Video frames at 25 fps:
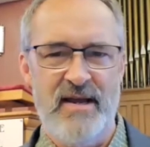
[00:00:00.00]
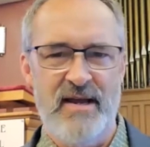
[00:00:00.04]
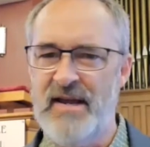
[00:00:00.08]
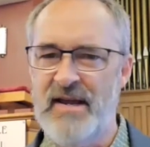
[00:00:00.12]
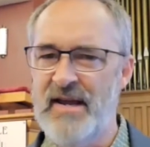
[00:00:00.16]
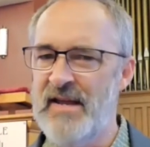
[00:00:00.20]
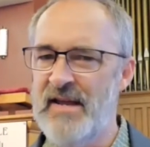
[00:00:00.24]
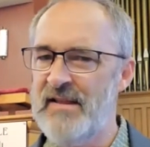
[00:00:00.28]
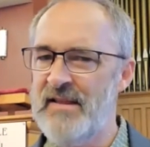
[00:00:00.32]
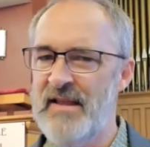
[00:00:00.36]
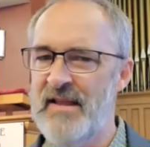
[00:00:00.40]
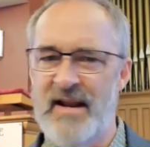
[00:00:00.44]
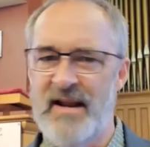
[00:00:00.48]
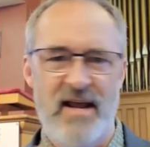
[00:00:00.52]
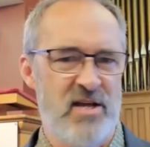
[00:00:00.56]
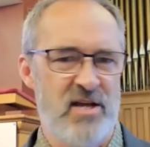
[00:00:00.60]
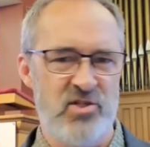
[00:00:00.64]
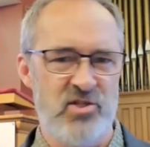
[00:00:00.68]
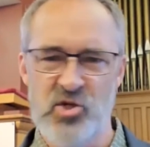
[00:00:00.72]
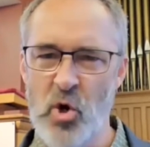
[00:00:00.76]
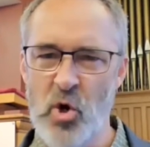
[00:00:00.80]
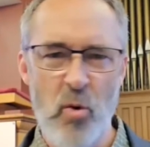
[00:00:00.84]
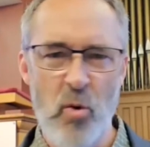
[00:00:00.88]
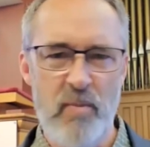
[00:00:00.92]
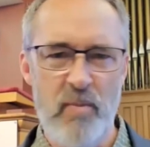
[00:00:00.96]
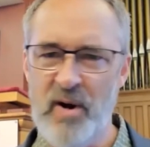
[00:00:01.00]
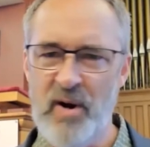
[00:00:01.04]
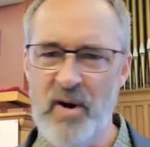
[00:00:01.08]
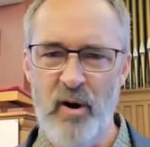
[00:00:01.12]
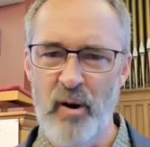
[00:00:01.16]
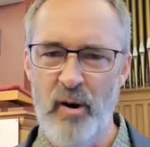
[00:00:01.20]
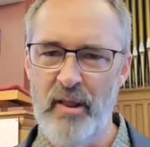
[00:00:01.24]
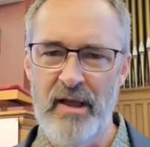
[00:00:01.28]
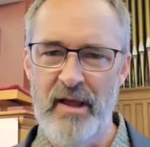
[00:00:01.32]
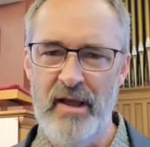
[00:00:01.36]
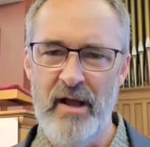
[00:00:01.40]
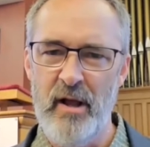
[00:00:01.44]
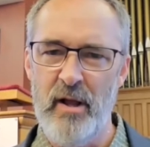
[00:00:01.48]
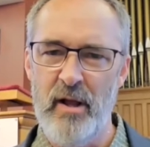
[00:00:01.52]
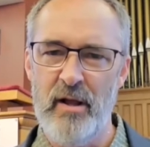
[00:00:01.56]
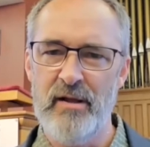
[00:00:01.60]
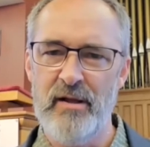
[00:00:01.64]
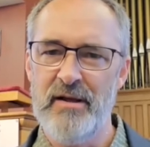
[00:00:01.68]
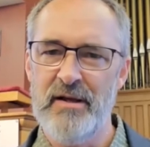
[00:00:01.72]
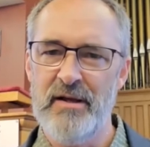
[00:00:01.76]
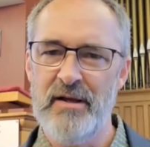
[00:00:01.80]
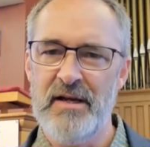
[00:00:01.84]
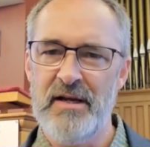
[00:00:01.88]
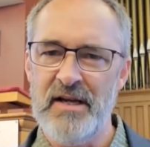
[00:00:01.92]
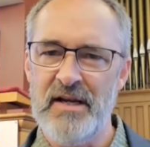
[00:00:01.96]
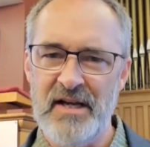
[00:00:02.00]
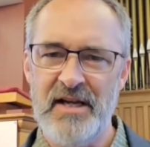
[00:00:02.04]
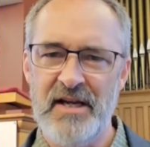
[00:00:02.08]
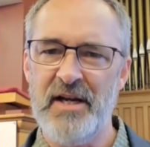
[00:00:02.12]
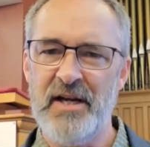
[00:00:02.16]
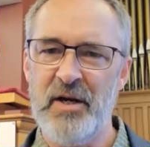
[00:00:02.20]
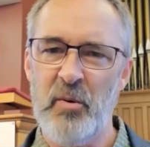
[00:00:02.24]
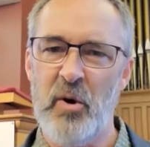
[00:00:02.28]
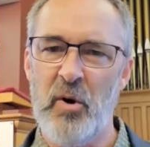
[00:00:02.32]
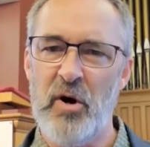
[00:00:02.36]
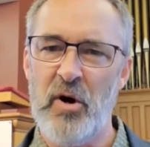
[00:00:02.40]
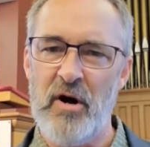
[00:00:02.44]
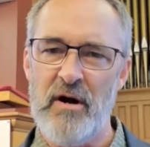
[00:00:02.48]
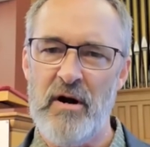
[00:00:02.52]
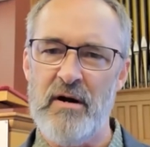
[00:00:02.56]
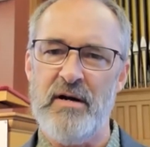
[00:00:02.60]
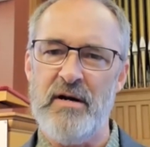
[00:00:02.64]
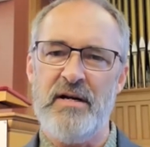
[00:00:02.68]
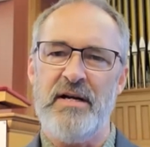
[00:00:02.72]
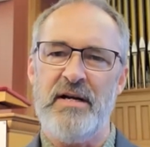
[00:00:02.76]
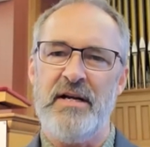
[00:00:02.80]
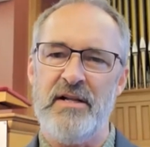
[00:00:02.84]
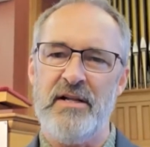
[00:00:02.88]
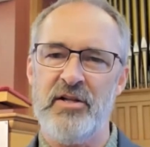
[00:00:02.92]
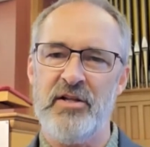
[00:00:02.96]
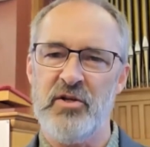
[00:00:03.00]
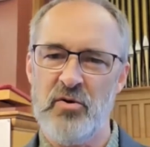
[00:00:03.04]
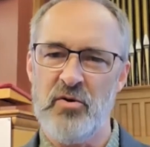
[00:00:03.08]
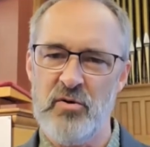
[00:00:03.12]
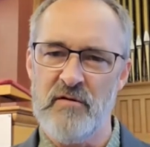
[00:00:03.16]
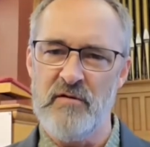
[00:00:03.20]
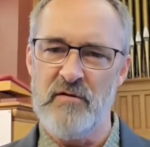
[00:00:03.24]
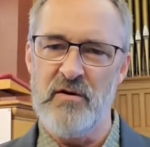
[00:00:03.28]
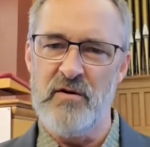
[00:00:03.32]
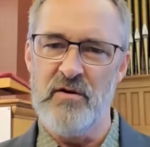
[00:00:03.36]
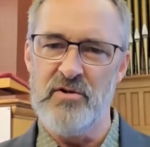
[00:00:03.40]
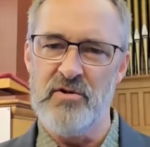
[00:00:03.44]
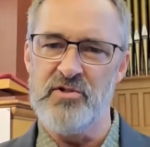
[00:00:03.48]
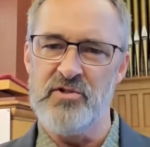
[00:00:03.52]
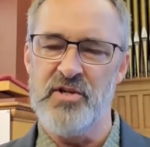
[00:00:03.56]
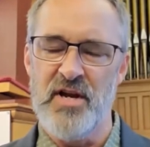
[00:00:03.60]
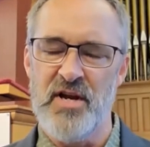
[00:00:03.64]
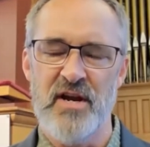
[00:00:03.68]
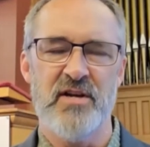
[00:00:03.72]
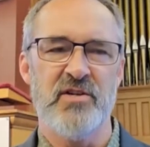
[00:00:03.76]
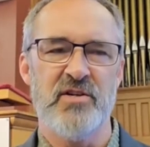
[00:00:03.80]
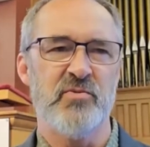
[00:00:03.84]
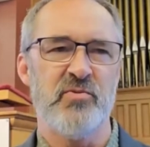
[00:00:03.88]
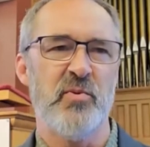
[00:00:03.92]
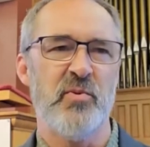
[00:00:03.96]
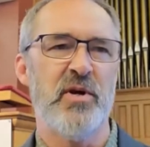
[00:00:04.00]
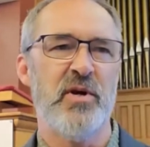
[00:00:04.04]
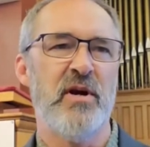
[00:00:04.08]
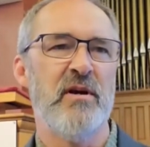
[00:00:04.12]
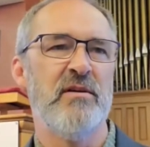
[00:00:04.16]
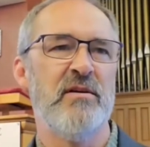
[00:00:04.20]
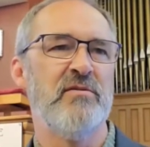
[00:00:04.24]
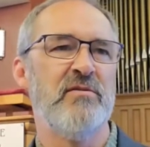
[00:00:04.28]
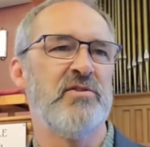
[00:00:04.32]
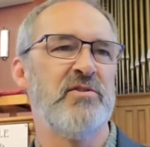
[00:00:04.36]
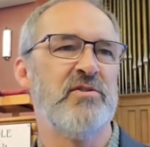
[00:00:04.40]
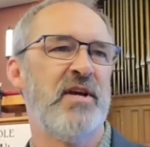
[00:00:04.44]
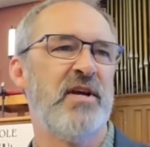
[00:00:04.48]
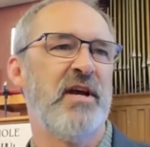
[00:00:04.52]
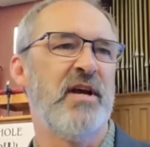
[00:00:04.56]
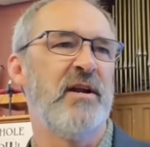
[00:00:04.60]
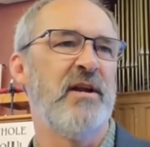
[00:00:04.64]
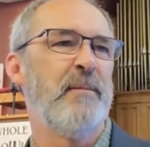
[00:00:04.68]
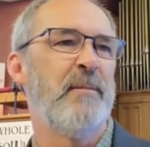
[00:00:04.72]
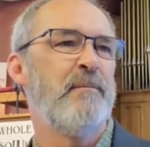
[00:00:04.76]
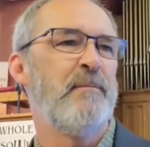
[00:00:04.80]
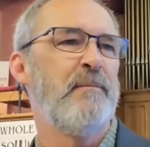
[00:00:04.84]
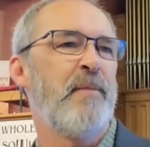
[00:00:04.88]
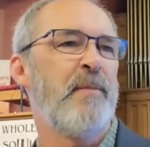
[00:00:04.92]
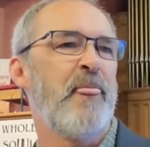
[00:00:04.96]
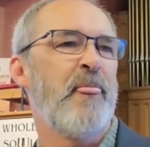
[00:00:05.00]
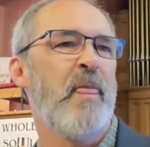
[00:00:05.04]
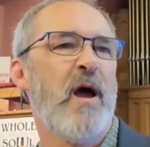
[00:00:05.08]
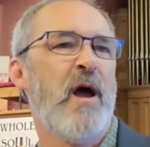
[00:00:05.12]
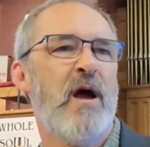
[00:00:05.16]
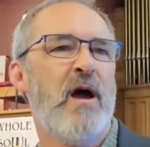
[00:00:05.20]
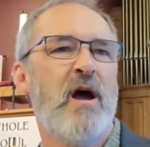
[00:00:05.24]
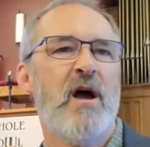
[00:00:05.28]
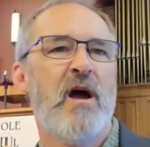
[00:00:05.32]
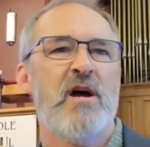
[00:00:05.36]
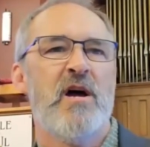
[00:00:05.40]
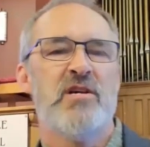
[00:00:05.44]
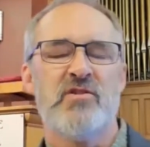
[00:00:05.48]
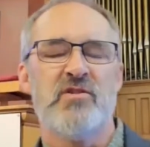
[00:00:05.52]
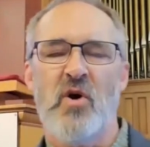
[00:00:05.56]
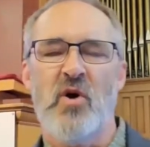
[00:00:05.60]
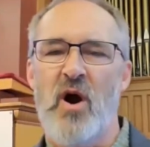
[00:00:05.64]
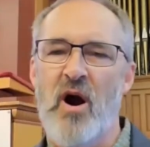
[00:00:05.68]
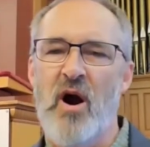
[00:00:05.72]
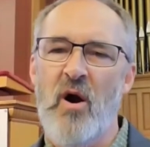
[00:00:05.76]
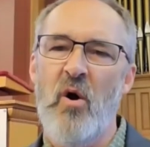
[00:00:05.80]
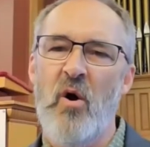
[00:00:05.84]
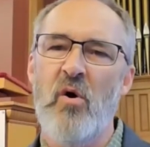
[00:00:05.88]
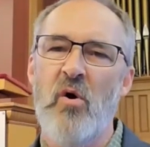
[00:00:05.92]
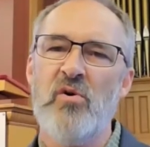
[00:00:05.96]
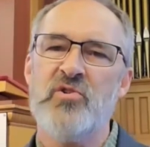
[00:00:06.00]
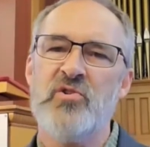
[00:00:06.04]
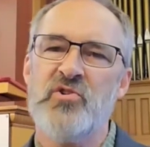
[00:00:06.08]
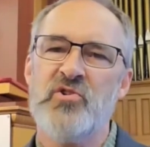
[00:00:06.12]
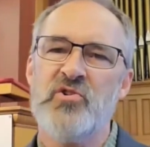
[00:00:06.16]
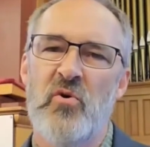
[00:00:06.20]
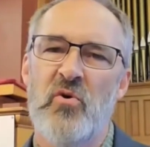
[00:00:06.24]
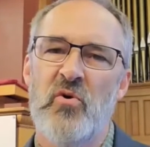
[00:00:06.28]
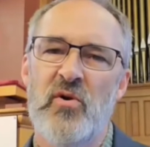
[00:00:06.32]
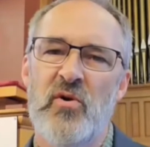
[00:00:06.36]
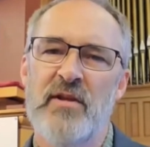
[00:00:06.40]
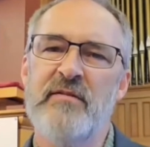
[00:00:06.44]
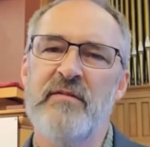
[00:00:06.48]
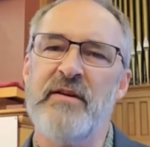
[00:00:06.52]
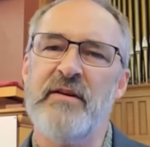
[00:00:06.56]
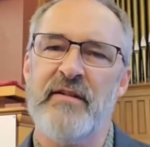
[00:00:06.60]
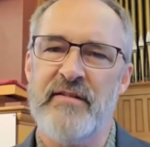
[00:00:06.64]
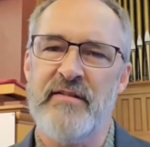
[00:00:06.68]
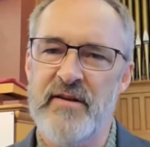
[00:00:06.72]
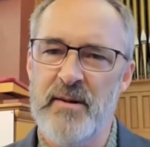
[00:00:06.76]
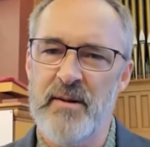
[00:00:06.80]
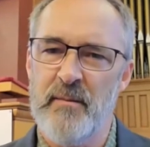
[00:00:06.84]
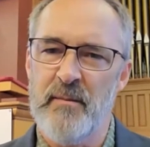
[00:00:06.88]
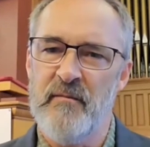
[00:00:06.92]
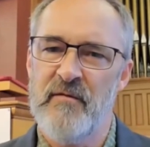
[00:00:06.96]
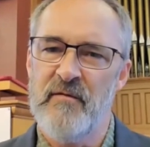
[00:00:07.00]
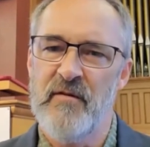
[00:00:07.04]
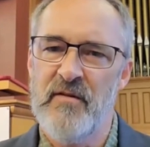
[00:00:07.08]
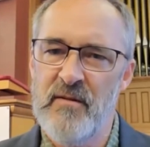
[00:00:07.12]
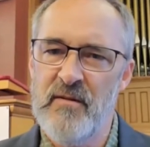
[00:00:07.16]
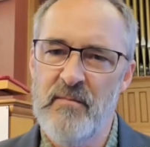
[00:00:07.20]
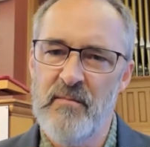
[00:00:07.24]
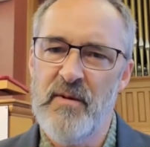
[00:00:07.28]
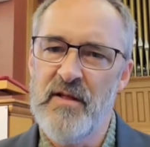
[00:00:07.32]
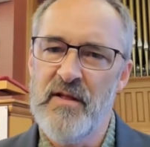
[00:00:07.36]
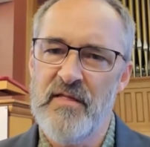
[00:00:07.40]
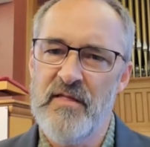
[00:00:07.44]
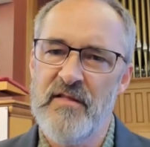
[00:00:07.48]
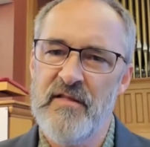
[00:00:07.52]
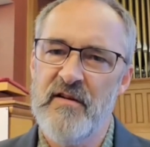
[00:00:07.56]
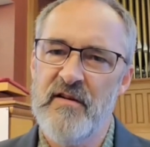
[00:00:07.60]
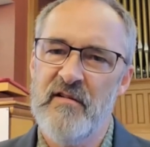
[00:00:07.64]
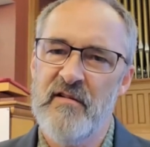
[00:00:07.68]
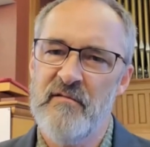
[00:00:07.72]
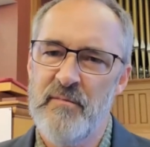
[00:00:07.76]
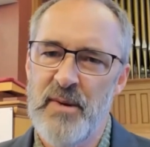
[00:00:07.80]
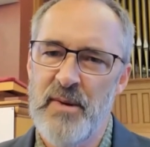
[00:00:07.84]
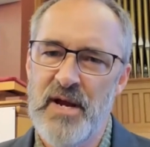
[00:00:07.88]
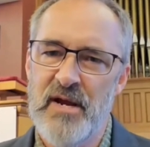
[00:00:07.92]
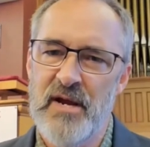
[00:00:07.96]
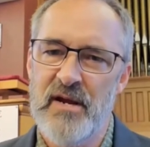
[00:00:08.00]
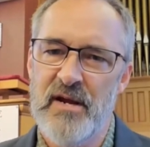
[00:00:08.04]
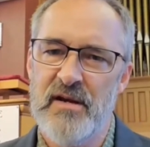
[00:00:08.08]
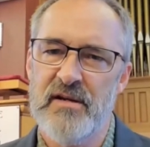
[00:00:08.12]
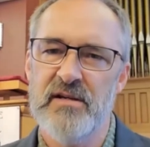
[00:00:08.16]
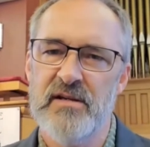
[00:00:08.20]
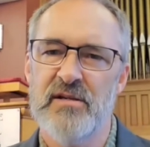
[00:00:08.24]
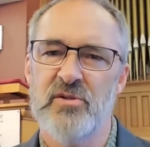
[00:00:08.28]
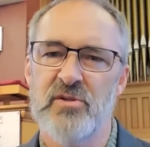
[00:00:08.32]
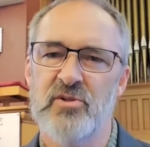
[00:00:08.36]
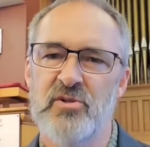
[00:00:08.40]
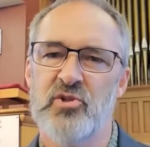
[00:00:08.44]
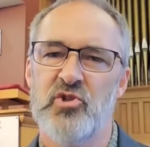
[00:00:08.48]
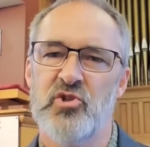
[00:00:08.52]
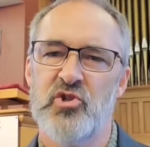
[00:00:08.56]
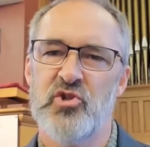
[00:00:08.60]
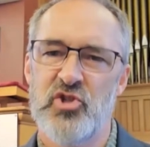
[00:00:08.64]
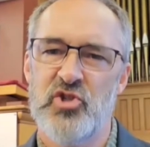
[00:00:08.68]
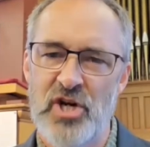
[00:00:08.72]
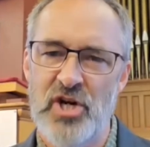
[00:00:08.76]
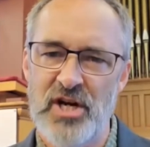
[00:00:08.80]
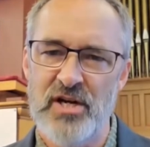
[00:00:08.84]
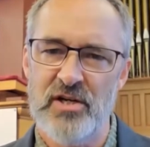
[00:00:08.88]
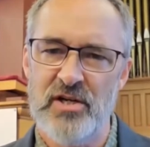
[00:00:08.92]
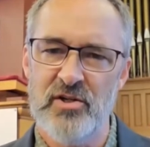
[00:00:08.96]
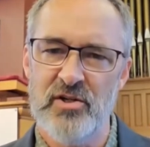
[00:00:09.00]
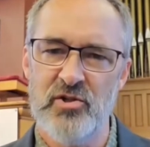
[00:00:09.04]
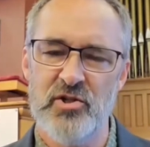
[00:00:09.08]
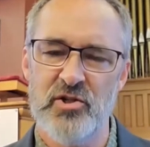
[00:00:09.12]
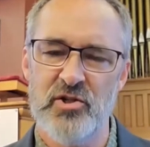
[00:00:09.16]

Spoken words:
that has no parallel anywhere in the universe as we understand it. So our whole soul living theme for the month of May is change.